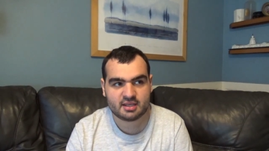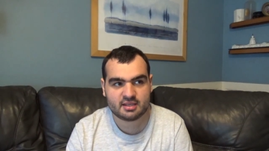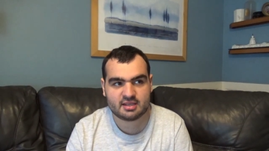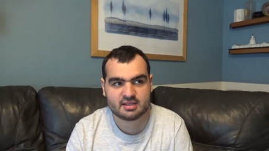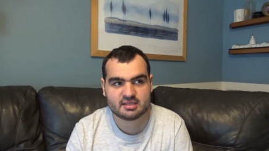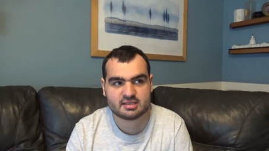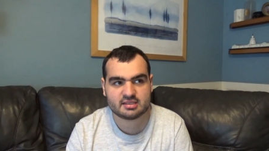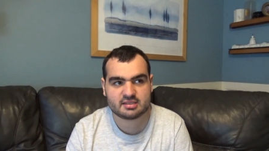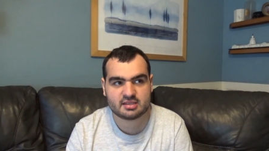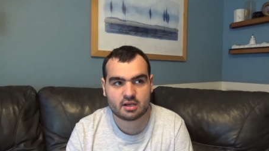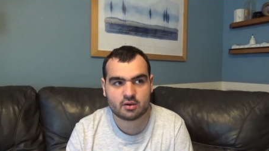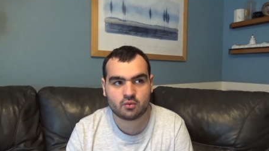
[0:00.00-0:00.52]
And
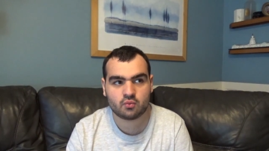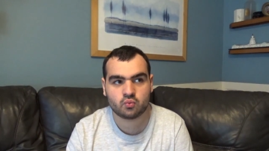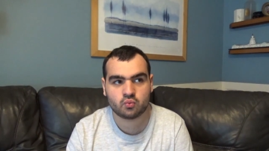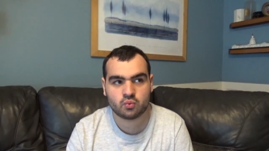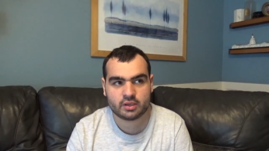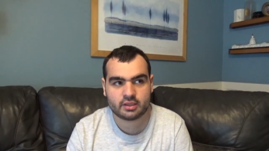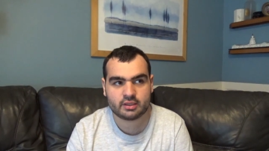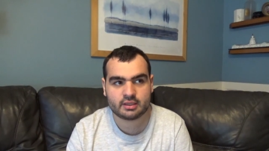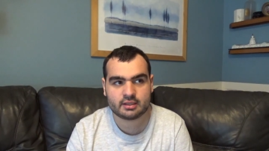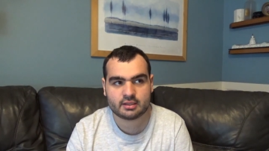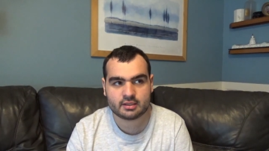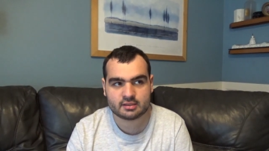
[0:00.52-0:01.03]
this is a
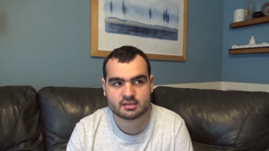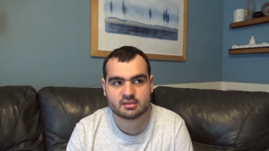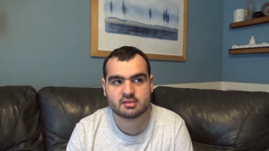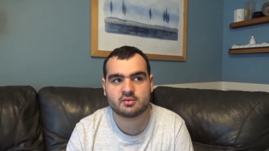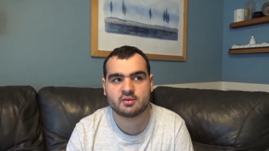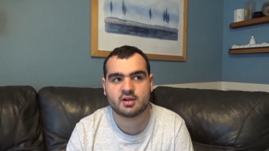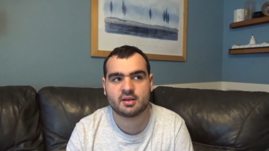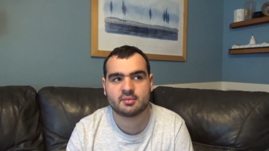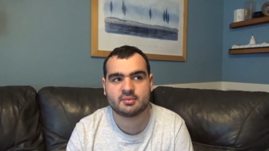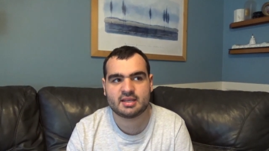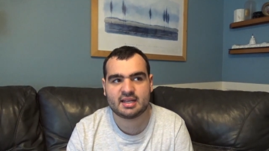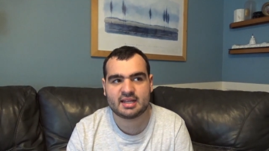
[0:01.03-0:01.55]
really good
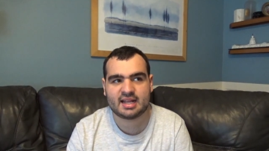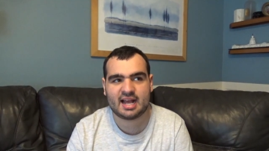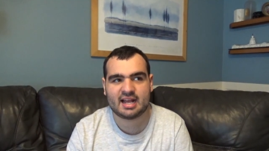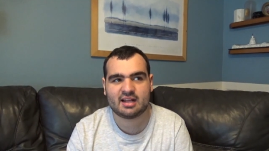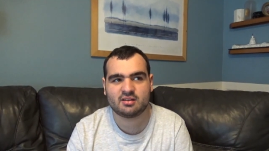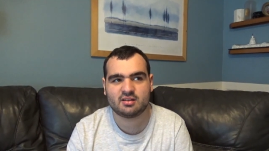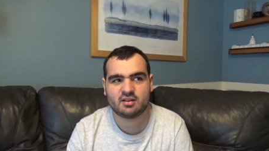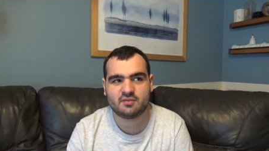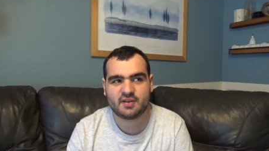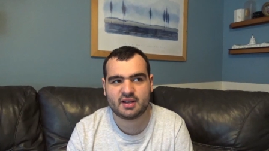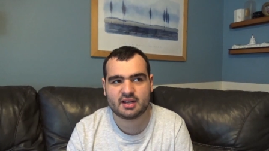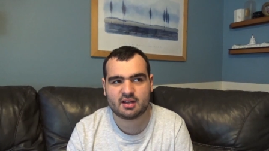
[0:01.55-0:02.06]
script that I
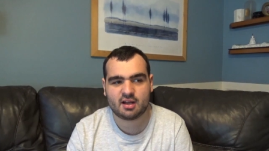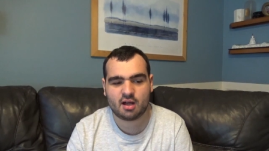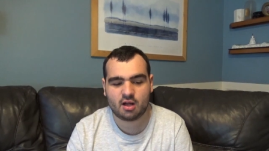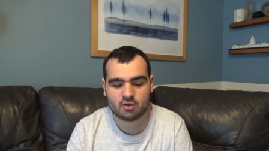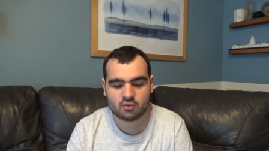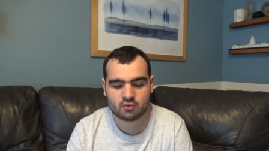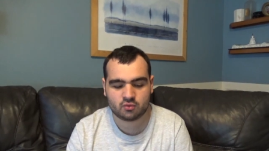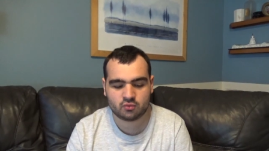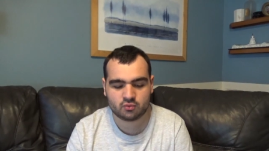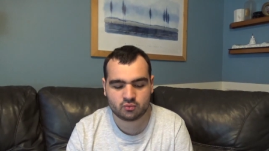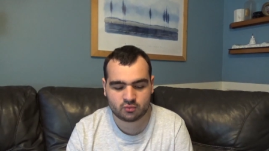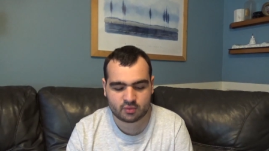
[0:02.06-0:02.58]
don't know if I
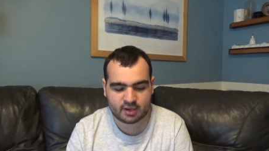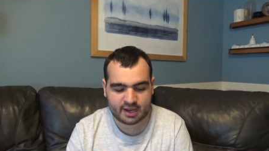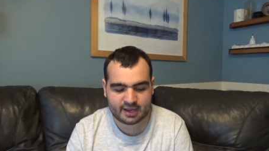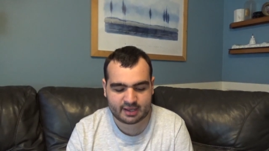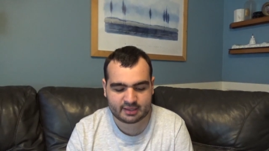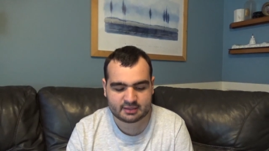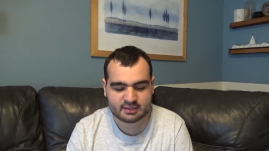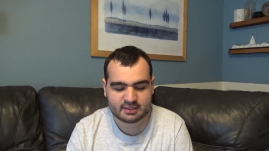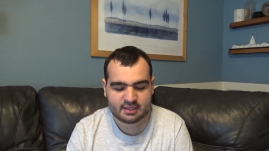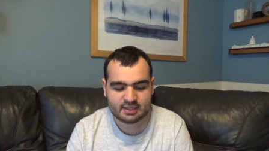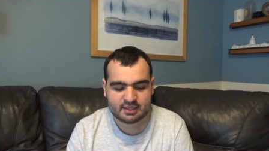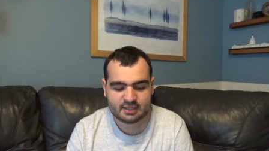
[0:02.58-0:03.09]
call it
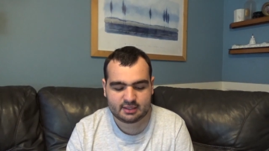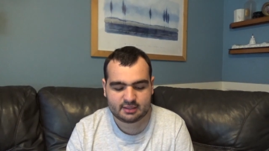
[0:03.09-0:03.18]
great.